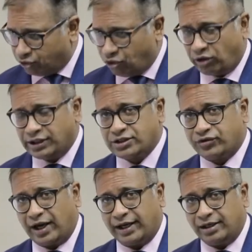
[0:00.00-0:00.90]
Draw this
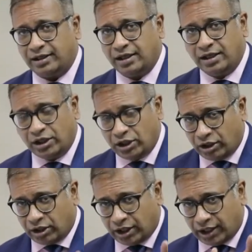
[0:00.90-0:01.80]
triangle,
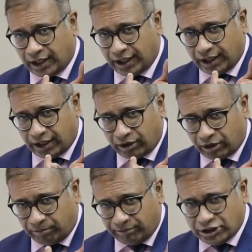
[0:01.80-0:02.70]

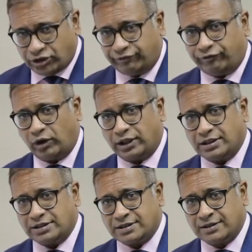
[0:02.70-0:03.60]
measure the
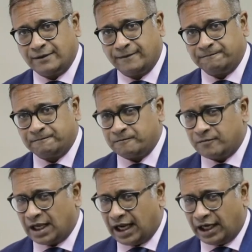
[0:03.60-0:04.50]
follicles,
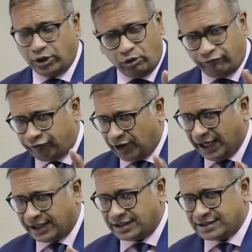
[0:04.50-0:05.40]
and you'll
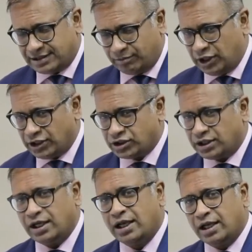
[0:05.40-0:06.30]
find
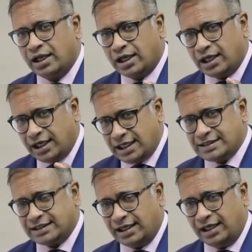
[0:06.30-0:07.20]
stimulation
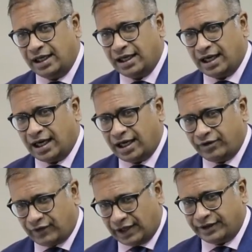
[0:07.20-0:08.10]
easier
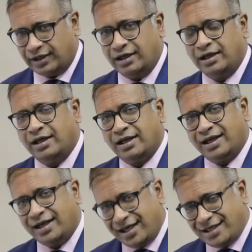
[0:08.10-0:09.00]
and rather
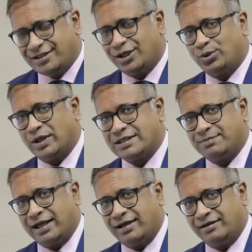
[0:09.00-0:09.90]
easier to
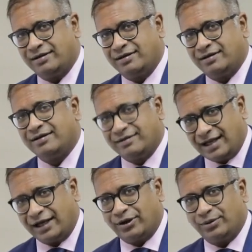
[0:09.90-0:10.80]
explain.
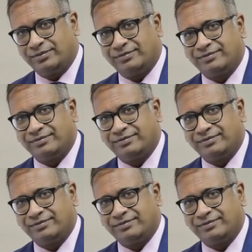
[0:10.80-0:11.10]
Thank you.